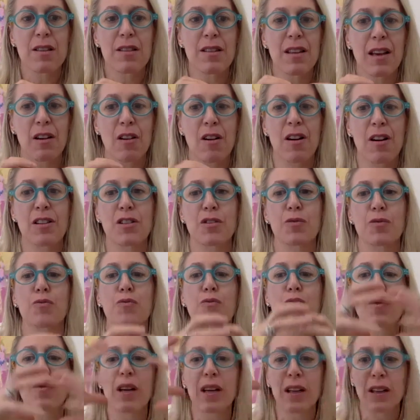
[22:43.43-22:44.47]
that cause
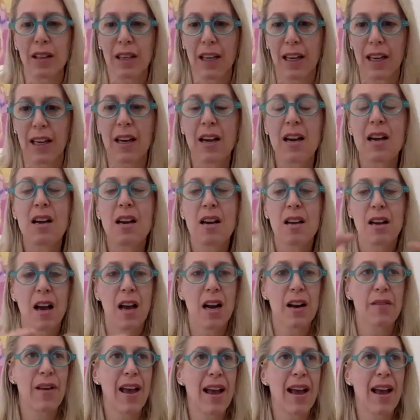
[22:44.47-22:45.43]
really kind